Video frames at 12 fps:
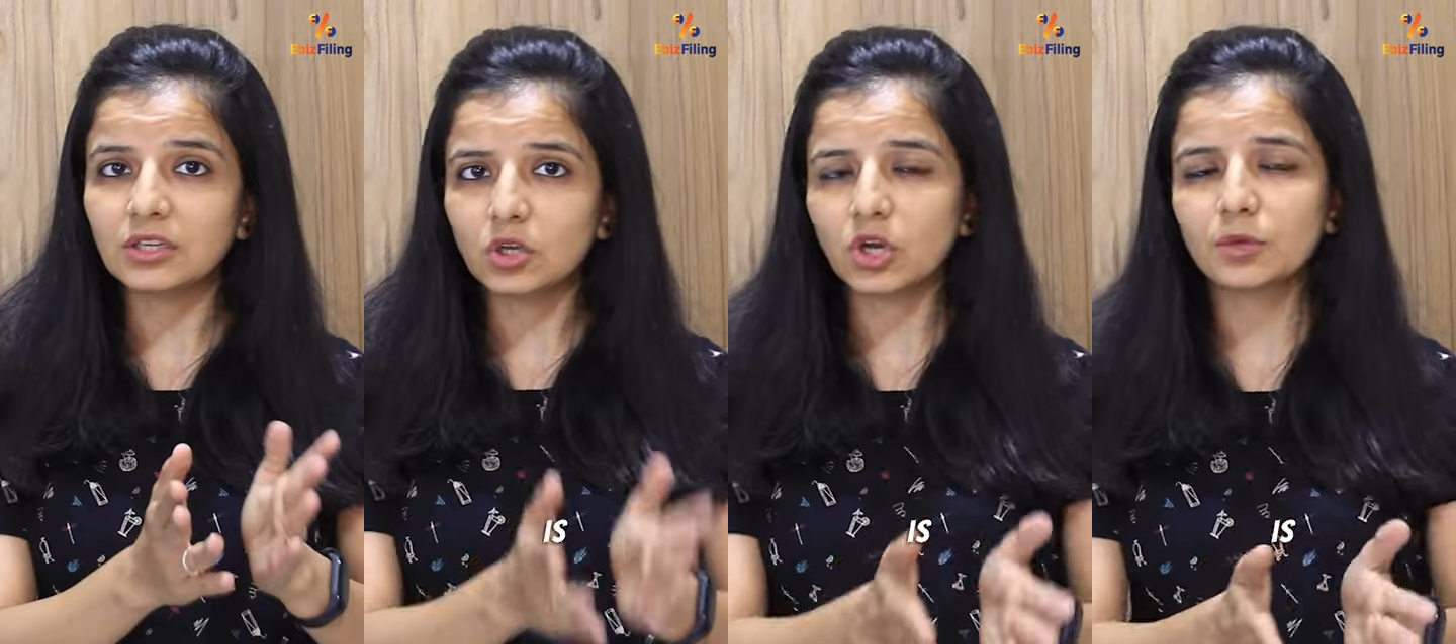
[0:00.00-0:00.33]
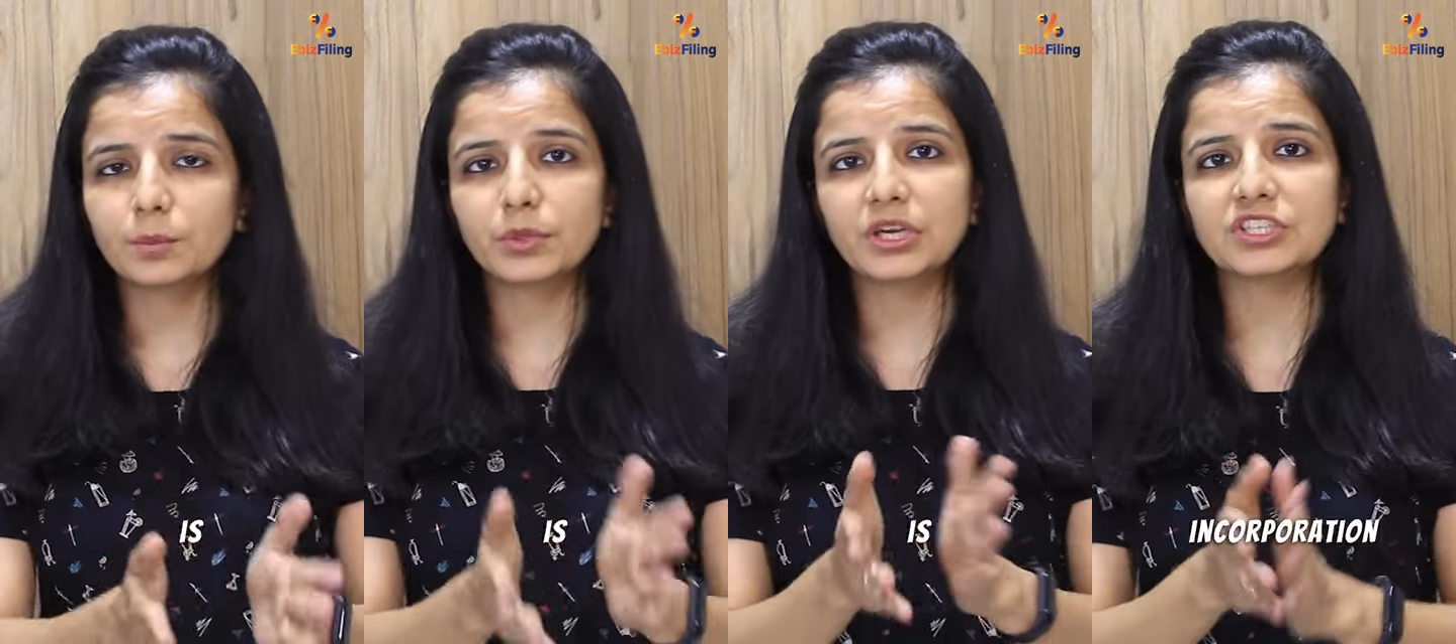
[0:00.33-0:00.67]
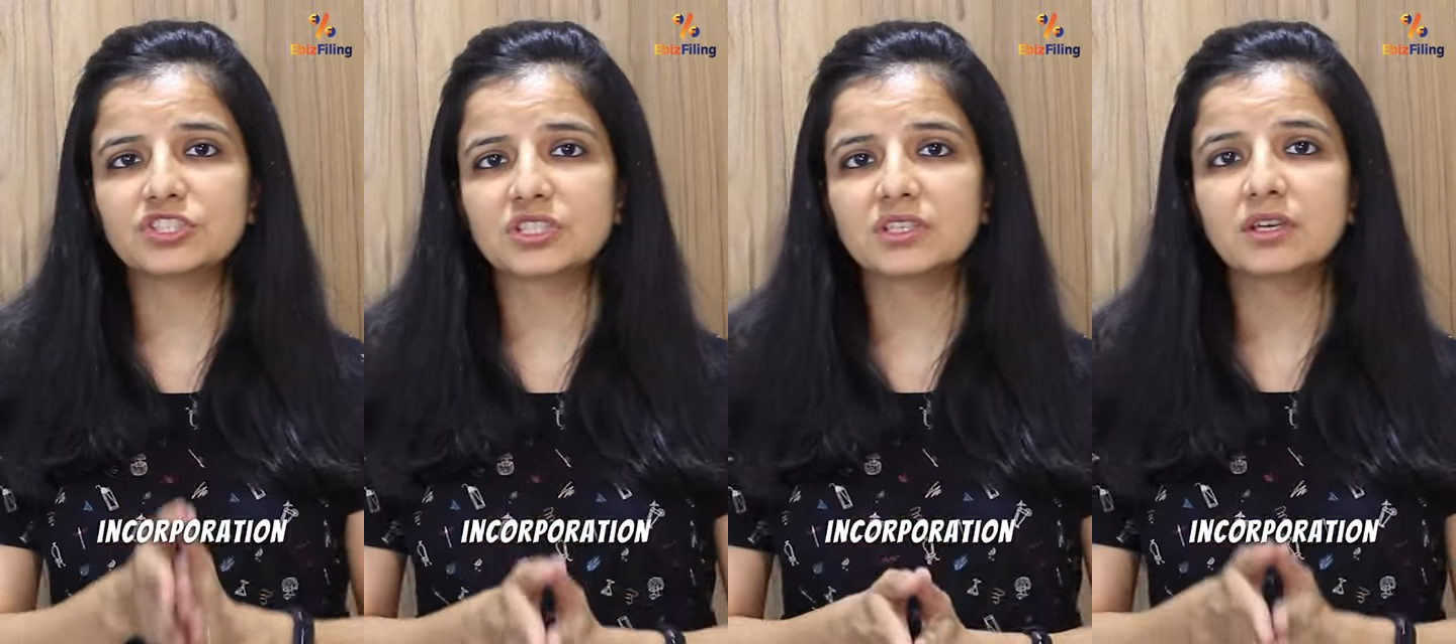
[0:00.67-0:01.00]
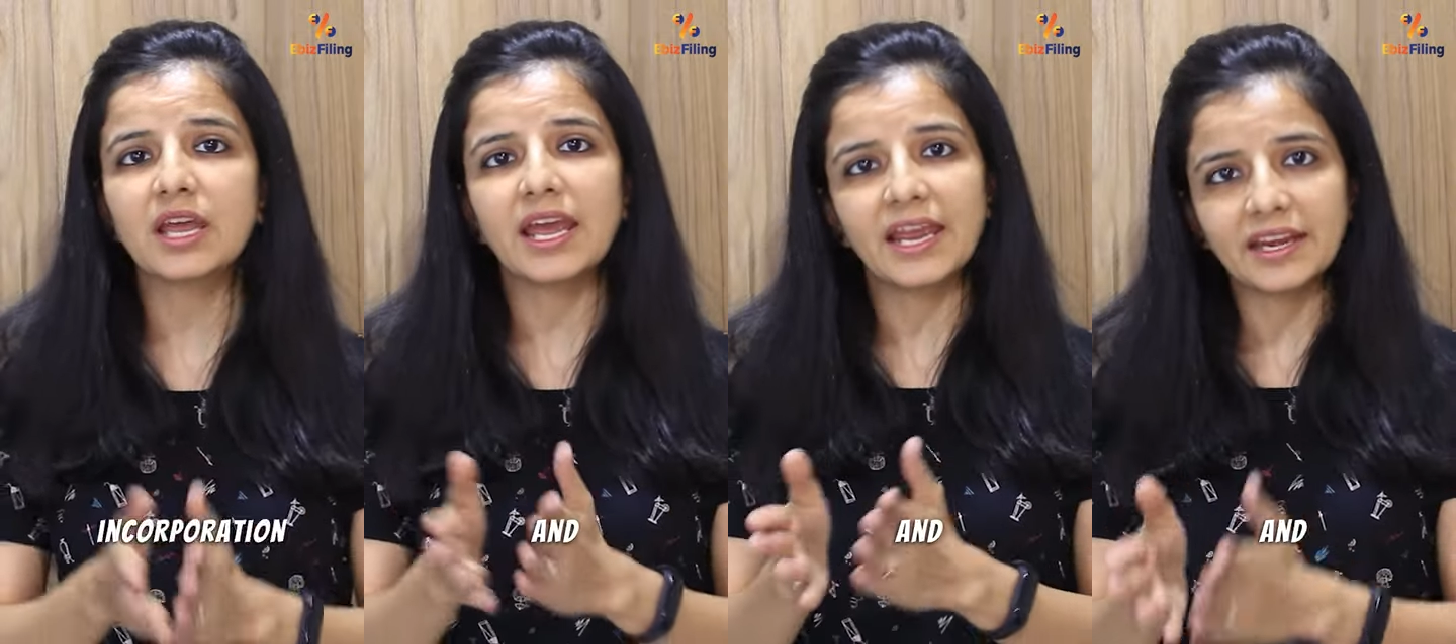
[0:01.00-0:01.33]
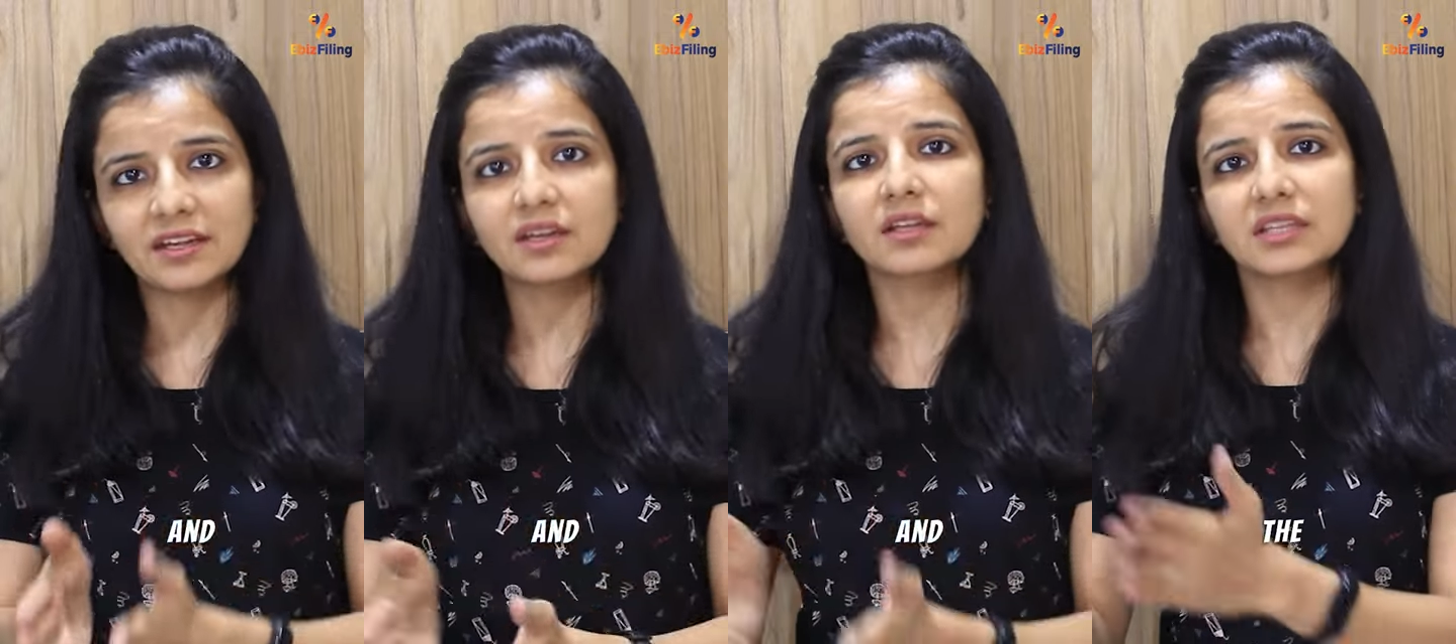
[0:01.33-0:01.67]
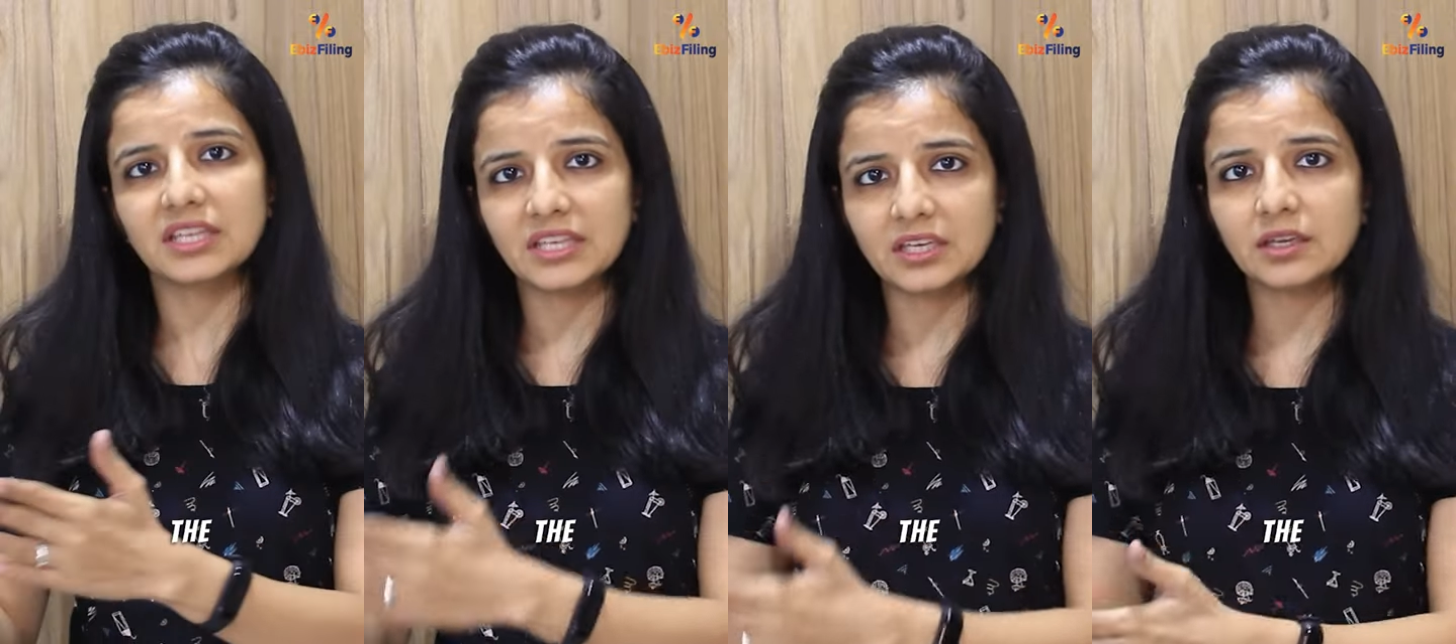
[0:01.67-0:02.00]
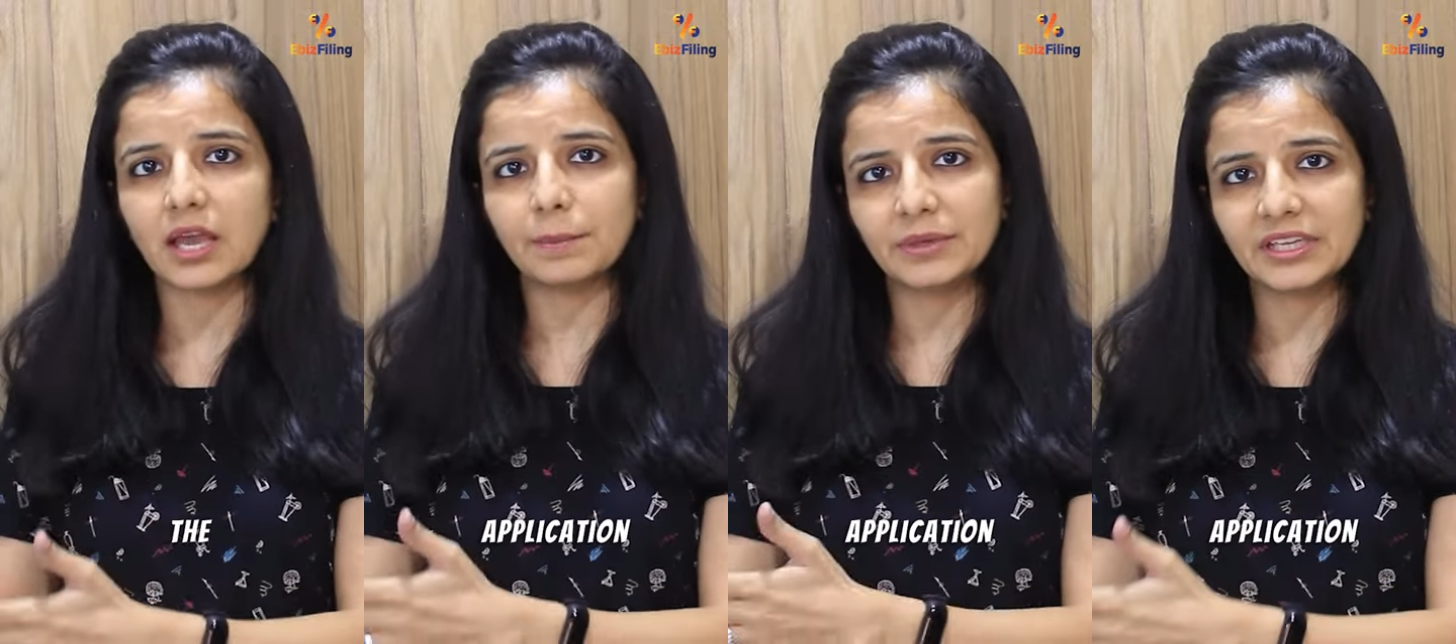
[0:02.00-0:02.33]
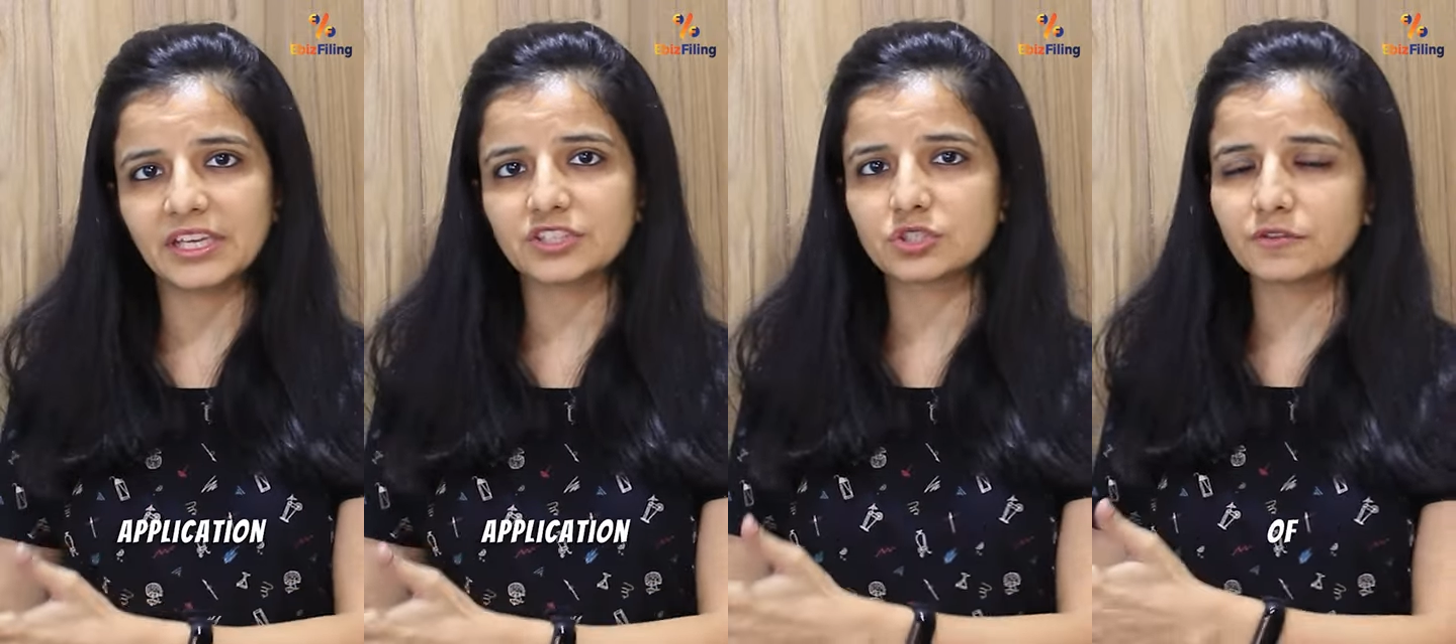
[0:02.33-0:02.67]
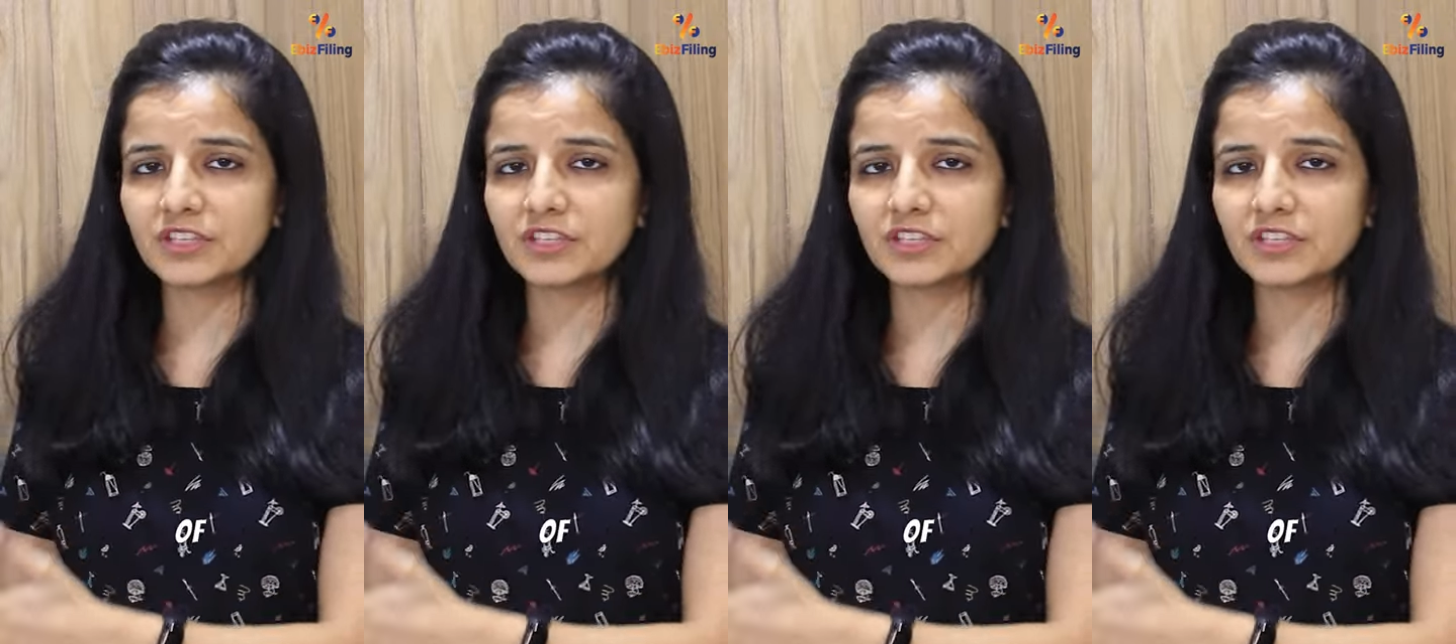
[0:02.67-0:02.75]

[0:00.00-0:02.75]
incorporation and the application